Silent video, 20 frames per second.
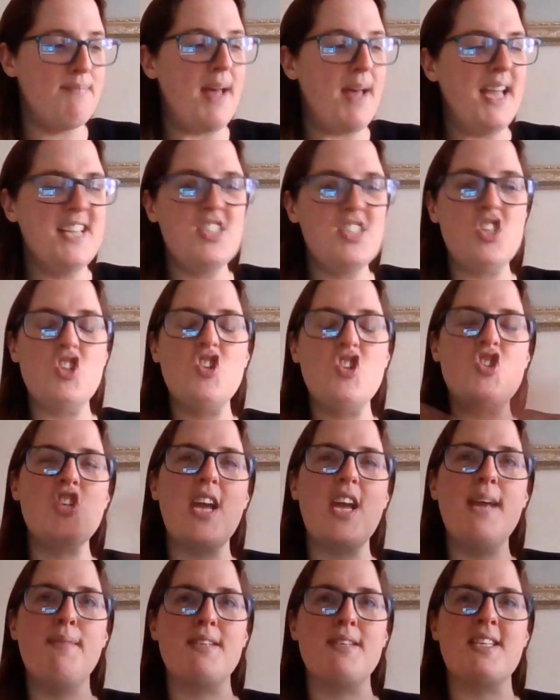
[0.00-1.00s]
But it's just a
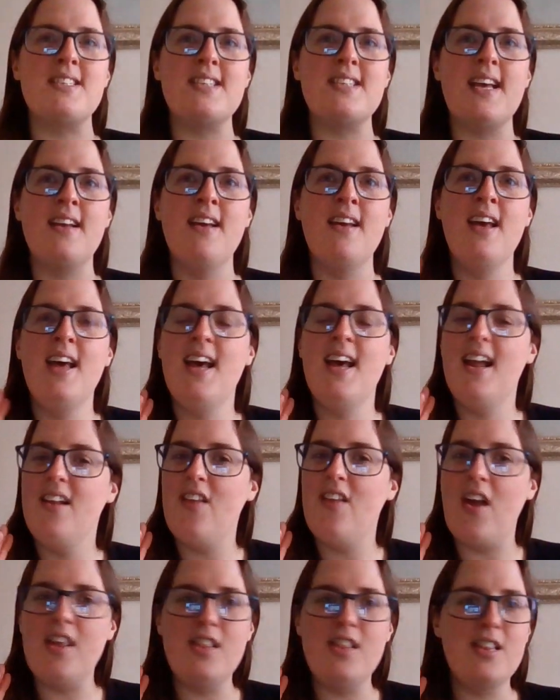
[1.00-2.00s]
shame, as I said,
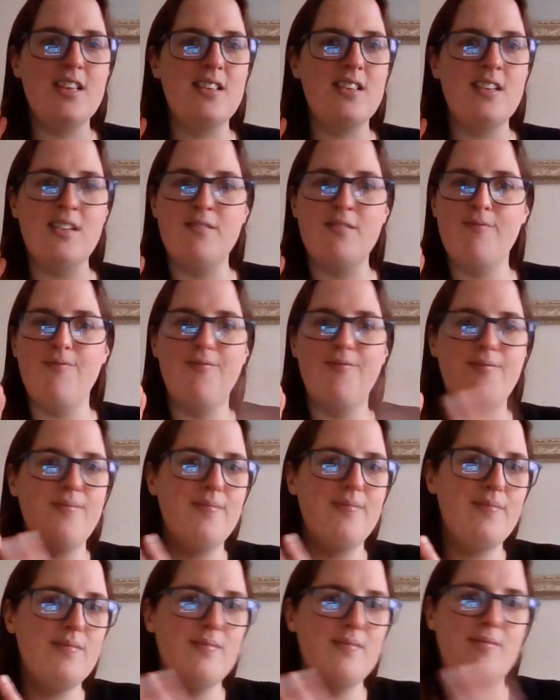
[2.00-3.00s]
like the
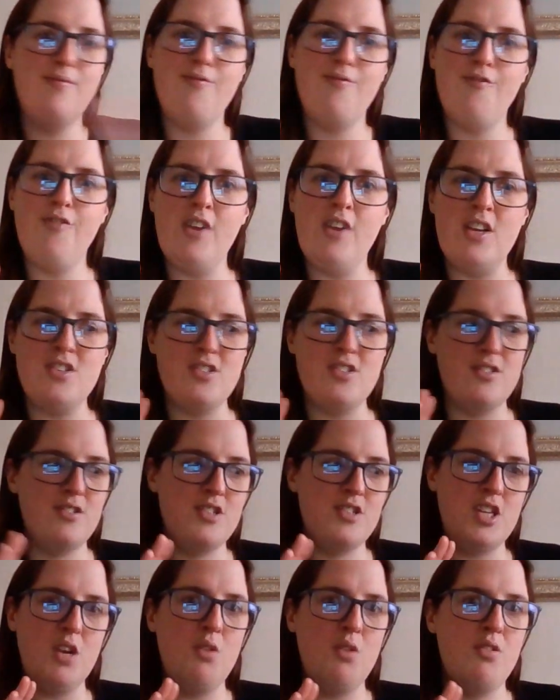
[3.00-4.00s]
first
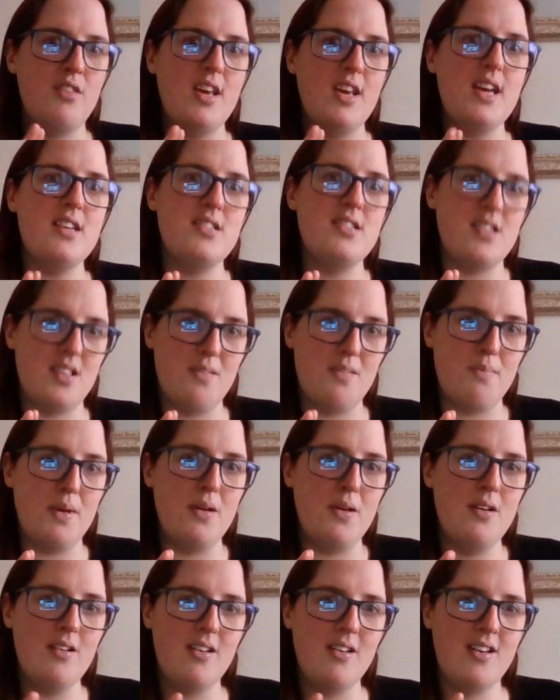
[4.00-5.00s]
two thirds of the
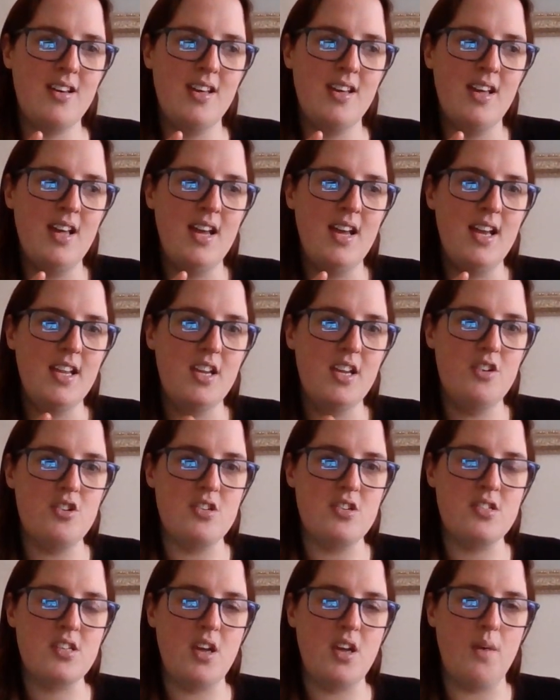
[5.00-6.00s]
book, you're
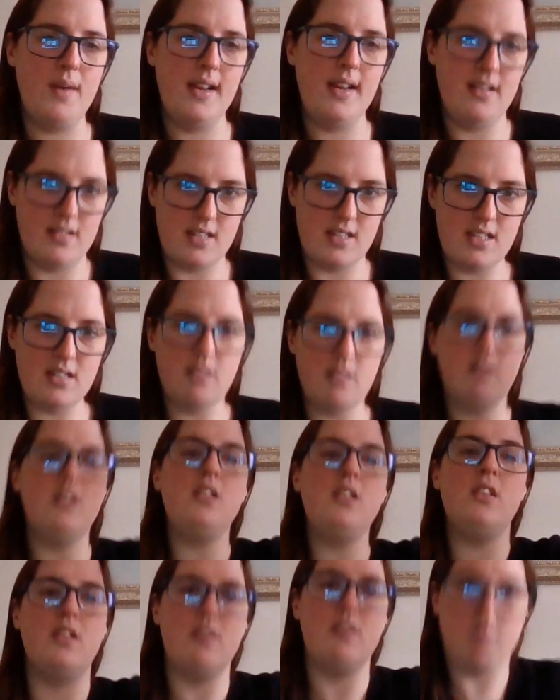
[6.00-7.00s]
just going down,
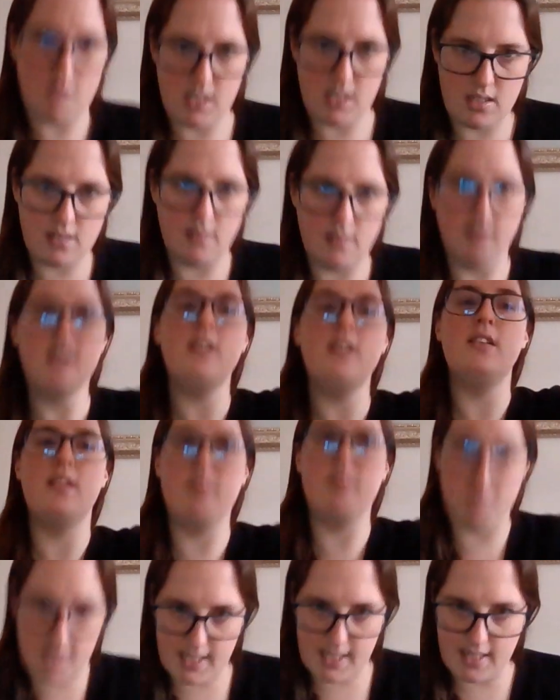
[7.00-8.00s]
up, down,
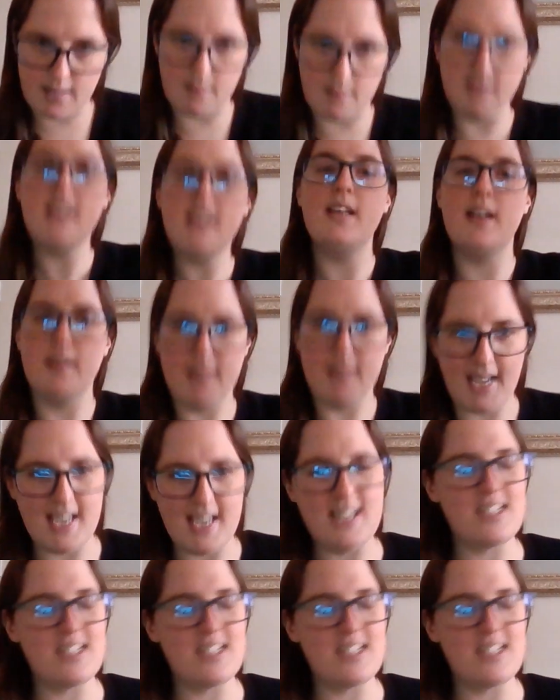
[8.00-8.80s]
up, down, up.